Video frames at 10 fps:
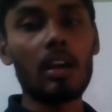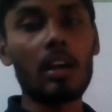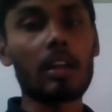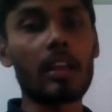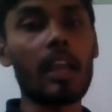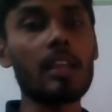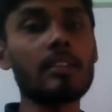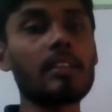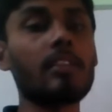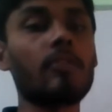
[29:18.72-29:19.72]
A
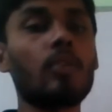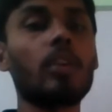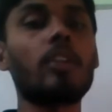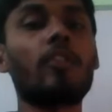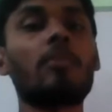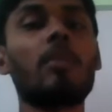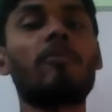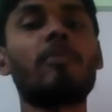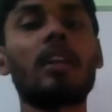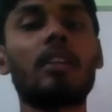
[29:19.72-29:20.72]
gas is a fluid form
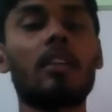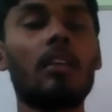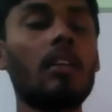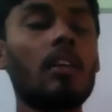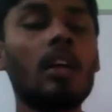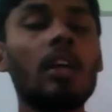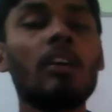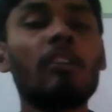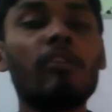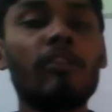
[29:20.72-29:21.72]
of matter
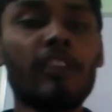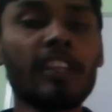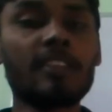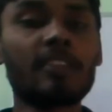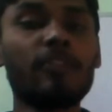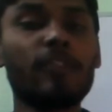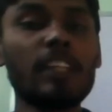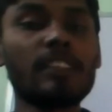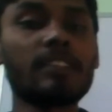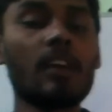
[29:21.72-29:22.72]
which
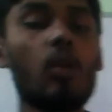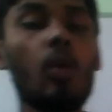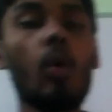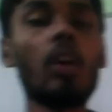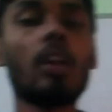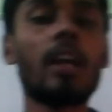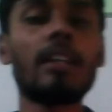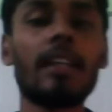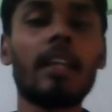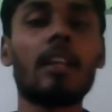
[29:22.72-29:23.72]
fills the whole
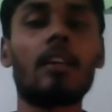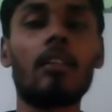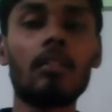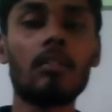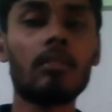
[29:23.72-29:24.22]
container.